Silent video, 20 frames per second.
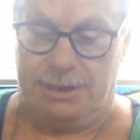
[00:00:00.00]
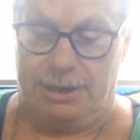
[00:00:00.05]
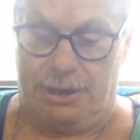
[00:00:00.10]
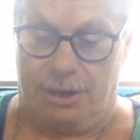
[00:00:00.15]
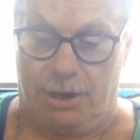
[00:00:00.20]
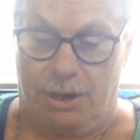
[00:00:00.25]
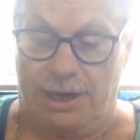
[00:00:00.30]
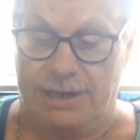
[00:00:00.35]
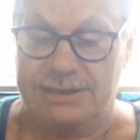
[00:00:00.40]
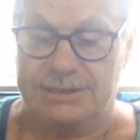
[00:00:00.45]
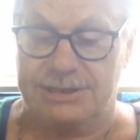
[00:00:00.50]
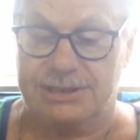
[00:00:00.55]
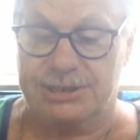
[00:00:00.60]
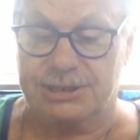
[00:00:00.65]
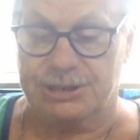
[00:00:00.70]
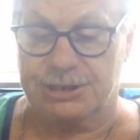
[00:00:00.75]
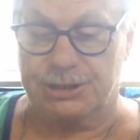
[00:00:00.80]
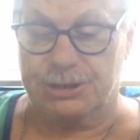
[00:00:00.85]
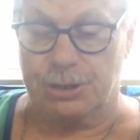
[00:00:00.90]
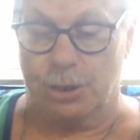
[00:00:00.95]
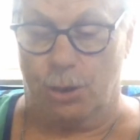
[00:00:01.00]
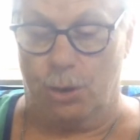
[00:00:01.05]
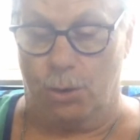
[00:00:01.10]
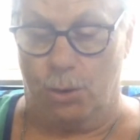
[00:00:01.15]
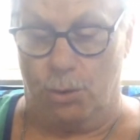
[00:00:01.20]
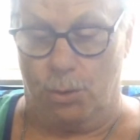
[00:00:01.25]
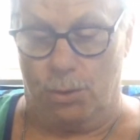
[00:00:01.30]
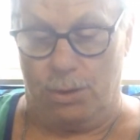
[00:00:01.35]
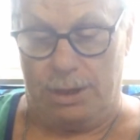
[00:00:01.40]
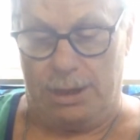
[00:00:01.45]
Alright,
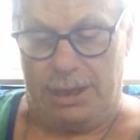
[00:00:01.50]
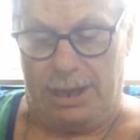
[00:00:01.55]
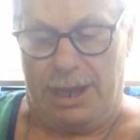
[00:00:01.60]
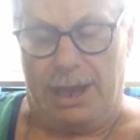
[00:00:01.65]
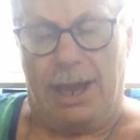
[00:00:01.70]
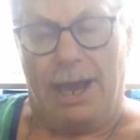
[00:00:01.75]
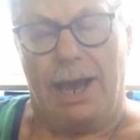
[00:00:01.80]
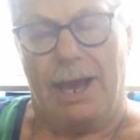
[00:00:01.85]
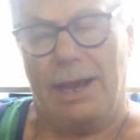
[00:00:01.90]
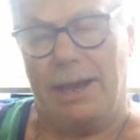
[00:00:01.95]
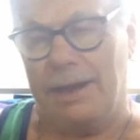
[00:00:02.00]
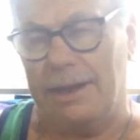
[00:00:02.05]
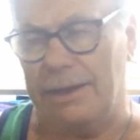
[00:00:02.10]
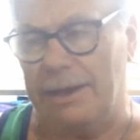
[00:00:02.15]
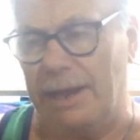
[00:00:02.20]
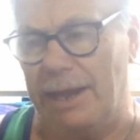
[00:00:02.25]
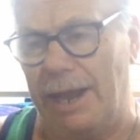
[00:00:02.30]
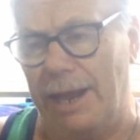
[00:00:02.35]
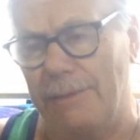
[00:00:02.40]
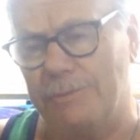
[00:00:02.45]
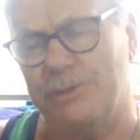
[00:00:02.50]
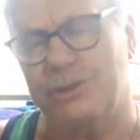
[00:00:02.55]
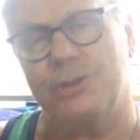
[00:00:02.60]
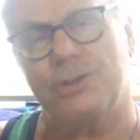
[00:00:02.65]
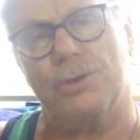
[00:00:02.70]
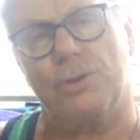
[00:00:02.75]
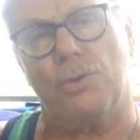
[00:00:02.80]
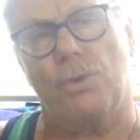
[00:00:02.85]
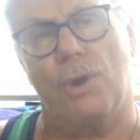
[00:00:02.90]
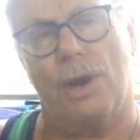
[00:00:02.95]
so I'm
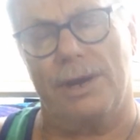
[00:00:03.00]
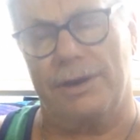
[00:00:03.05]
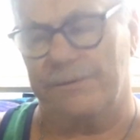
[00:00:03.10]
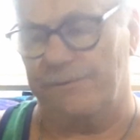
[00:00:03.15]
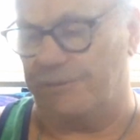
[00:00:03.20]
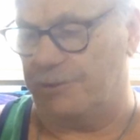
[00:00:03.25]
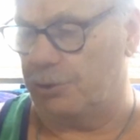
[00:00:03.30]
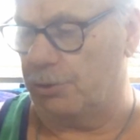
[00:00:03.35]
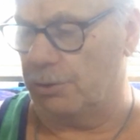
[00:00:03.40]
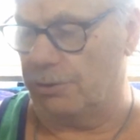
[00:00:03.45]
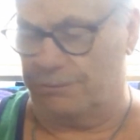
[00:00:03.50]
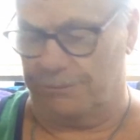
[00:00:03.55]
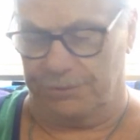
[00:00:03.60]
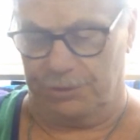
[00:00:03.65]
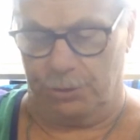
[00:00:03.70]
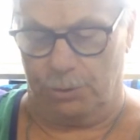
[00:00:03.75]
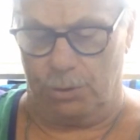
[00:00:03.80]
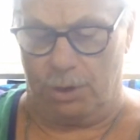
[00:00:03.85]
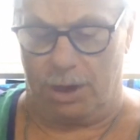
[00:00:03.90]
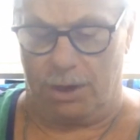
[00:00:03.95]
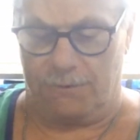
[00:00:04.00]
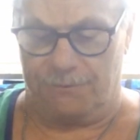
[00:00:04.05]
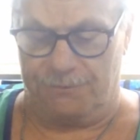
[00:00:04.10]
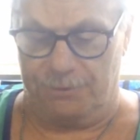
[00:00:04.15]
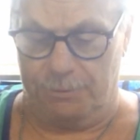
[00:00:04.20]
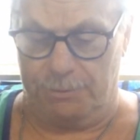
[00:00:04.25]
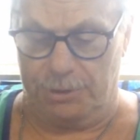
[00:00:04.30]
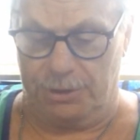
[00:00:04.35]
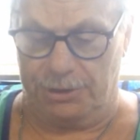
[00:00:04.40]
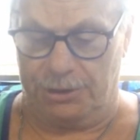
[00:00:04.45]
sure quite a few of you are
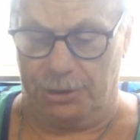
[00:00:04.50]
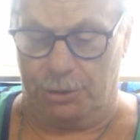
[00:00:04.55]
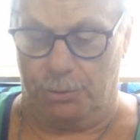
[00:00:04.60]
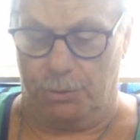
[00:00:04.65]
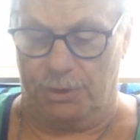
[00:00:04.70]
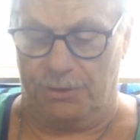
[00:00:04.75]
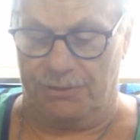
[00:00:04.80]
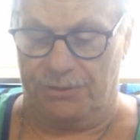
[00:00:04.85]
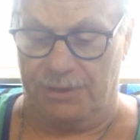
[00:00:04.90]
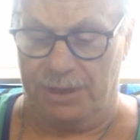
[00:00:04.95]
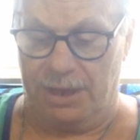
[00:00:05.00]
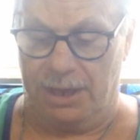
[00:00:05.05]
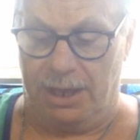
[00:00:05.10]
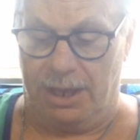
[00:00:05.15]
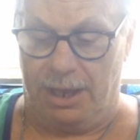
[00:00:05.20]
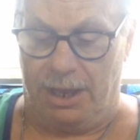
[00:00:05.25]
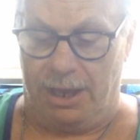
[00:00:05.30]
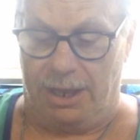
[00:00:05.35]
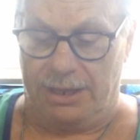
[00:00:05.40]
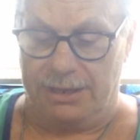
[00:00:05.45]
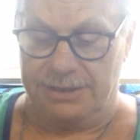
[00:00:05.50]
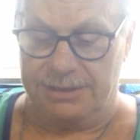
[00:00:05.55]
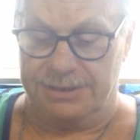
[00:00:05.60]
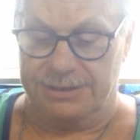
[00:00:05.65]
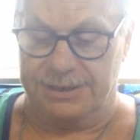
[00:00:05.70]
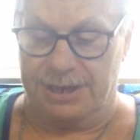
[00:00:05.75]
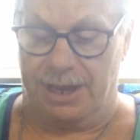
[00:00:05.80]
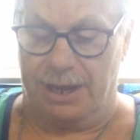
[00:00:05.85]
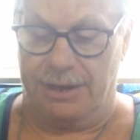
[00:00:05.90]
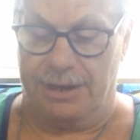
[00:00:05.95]
familiar with
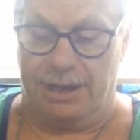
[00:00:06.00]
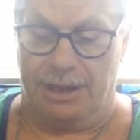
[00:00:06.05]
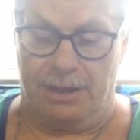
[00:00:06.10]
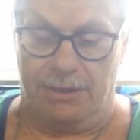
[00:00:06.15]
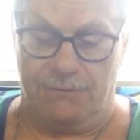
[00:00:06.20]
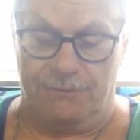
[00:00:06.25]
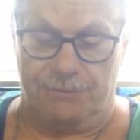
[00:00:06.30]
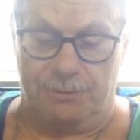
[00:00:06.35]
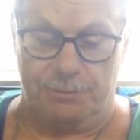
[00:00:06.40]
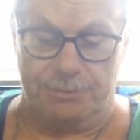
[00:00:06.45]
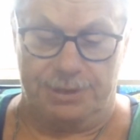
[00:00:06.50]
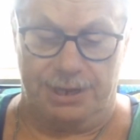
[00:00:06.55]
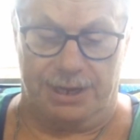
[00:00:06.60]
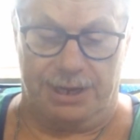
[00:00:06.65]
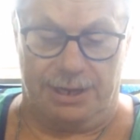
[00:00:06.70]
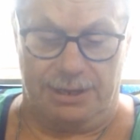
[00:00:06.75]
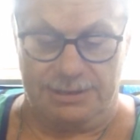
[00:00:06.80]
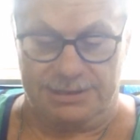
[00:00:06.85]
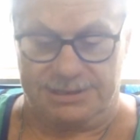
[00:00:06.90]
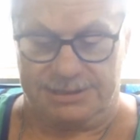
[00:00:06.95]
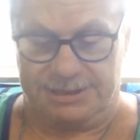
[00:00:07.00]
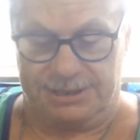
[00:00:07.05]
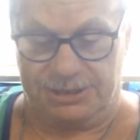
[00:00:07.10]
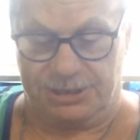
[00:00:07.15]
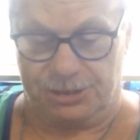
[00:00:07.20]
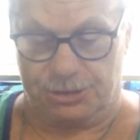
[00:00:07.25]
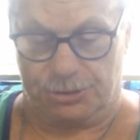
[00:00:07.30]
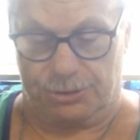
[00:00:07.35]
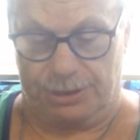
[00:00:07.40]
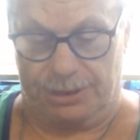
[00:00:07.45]
Donnell from Donnell
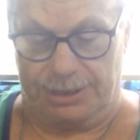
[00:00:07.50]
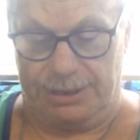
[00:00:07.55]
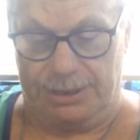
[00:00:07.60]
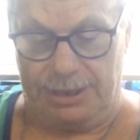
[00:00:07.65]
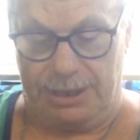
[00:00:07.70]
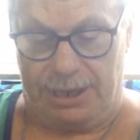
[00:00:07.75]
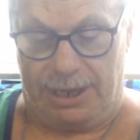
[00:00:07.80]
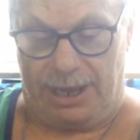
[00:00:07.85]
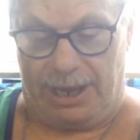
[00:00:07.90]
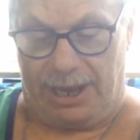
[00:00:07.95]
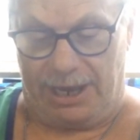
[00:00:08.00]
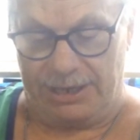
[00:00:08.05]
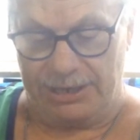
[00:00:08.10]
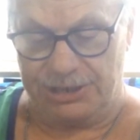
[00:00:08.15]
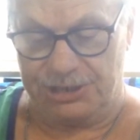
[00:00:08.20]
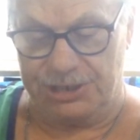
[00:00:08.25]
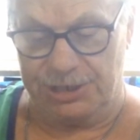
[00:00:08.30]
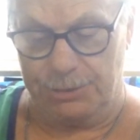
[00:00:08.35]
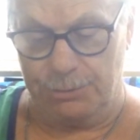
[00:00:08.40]
Stitchery, and she